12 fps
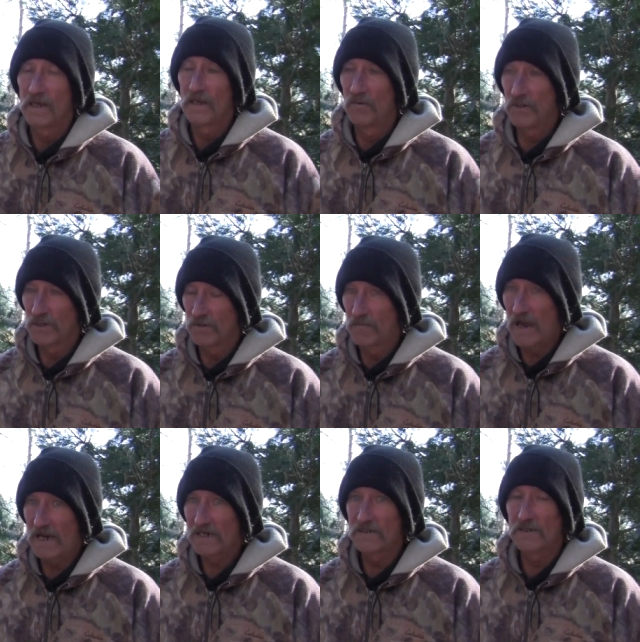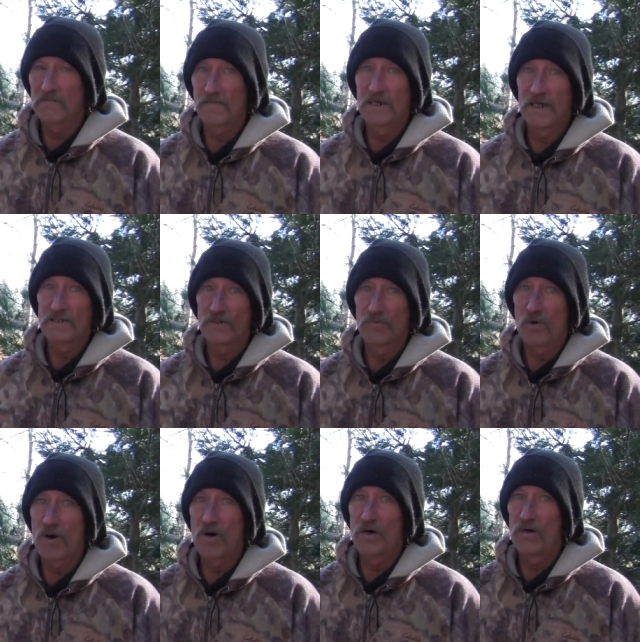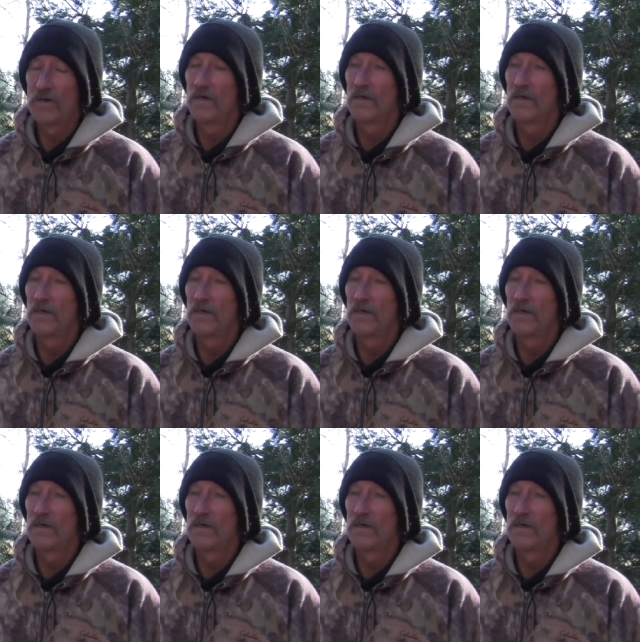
And when your back is up against the wall,